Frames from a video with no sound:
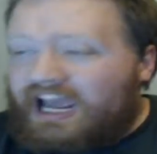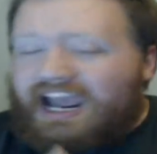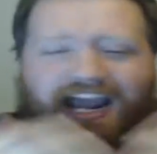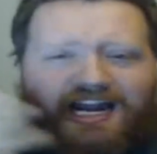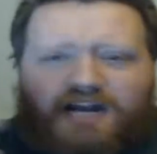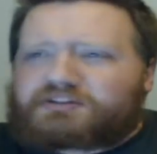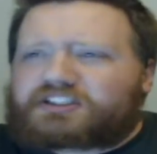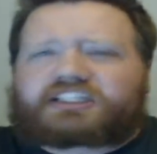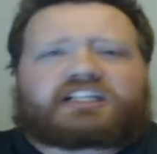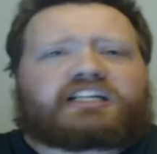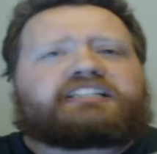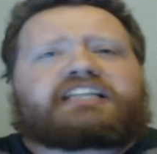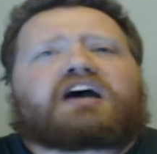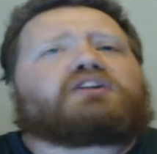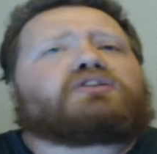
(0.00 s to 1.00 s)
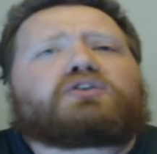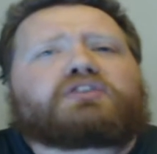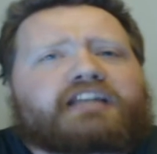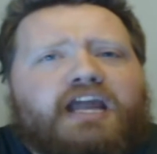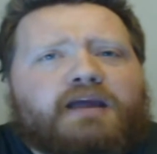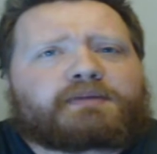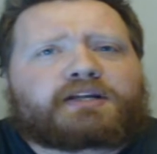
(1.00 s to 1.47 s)
And I'm just going to download
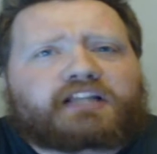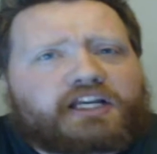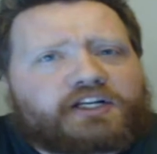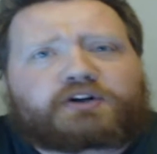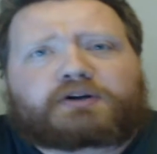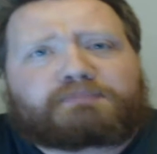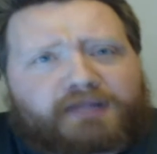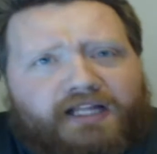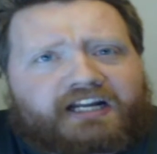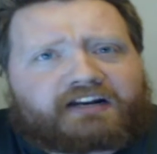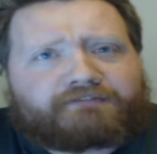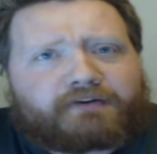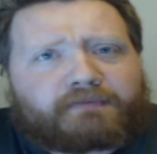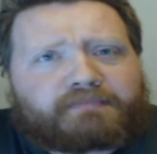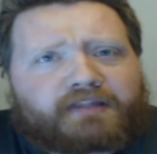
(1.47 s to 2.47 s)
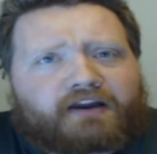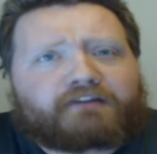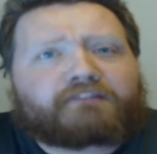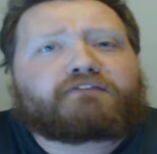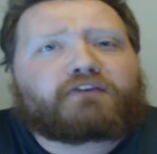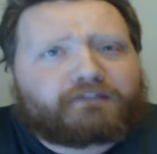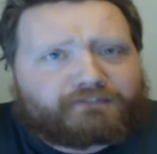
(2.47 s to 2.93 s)
an emulator and play it from there
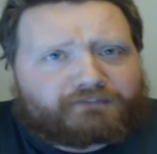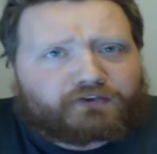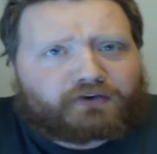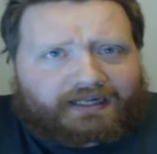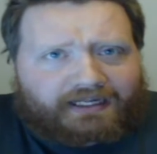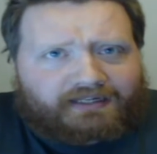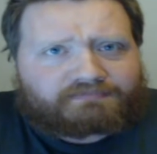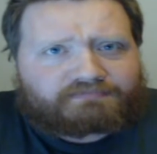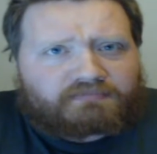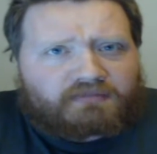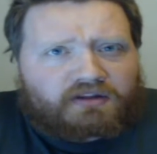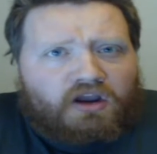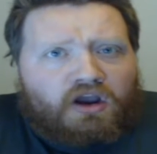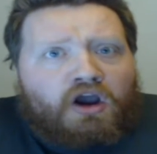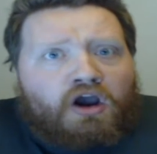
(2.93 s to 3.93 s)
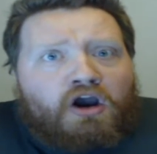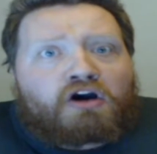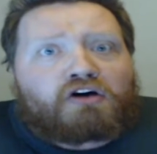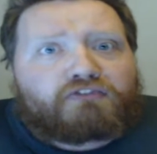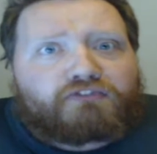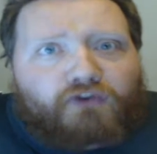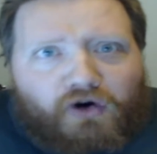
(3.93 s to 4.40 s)
for free.
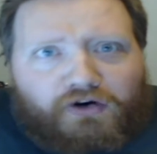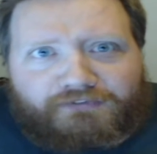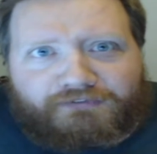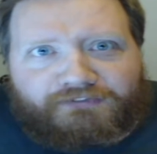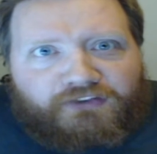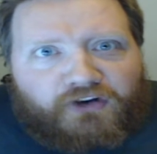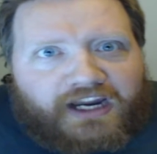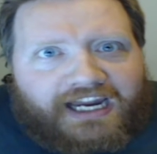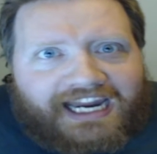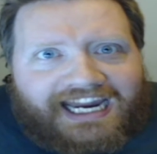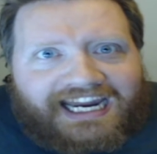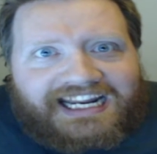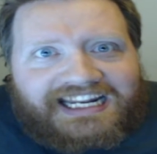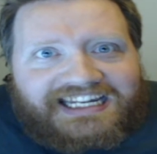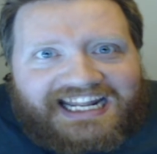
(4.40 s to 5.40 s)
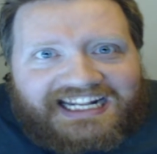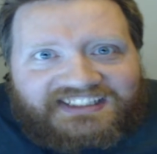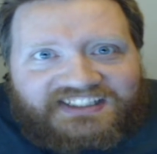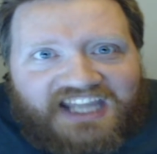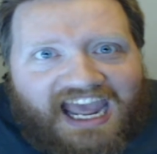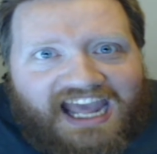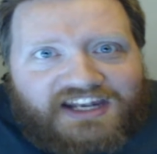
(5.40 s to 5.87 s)
For free,
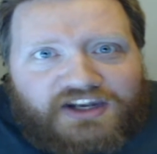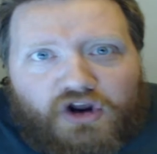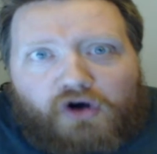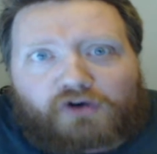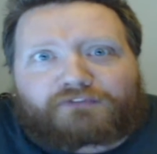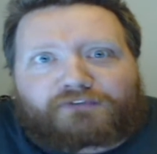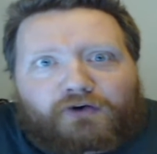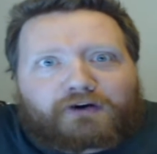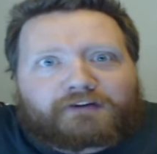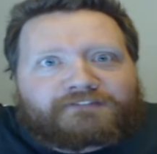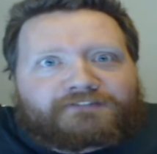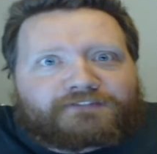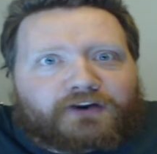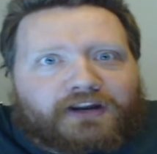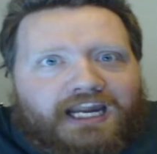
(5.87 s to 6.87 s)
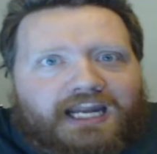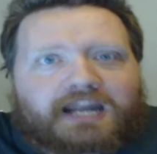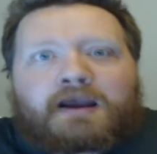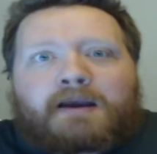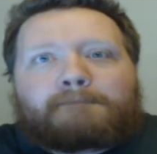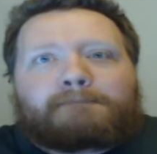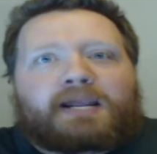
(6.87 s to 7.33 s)
Nintendo, for free.
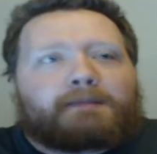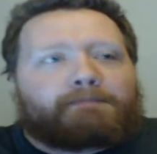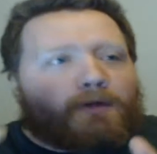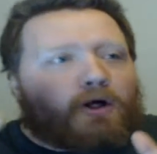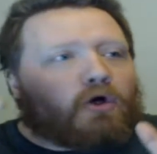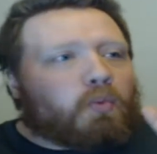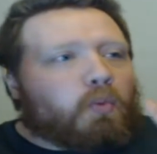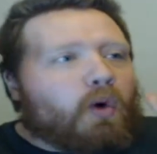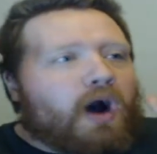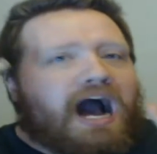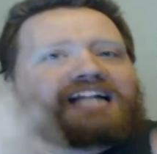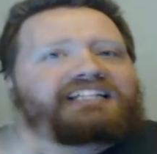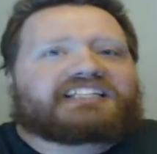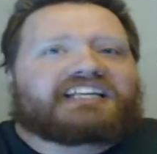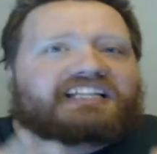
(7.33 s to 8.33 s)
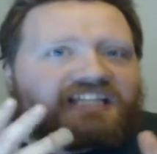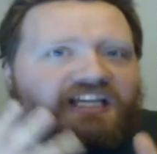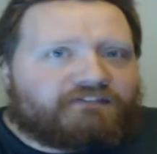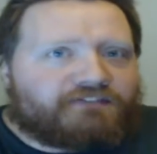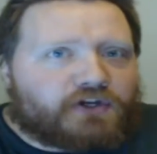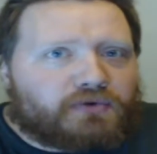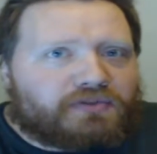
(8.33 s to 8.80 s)
People want to
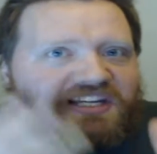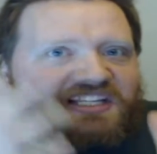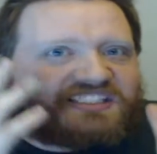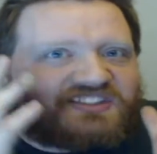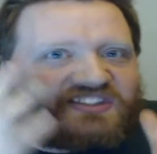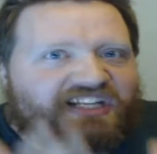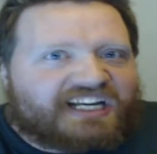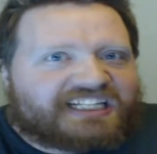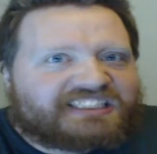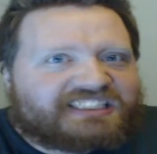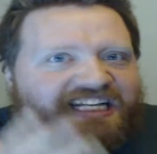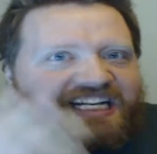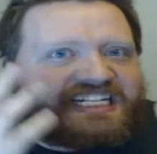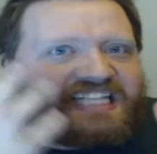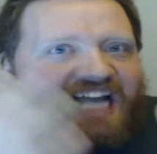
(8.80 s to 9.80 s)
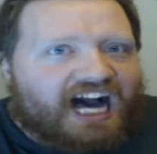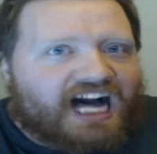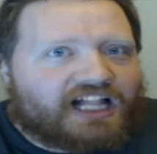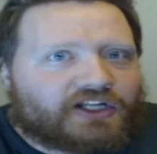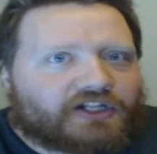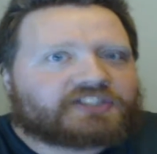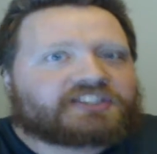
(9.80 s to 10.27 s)
give you this
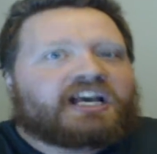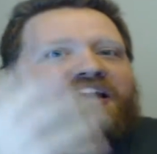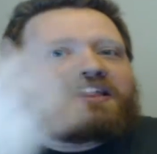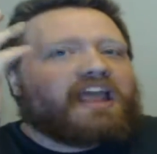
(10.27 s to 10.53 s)
$60.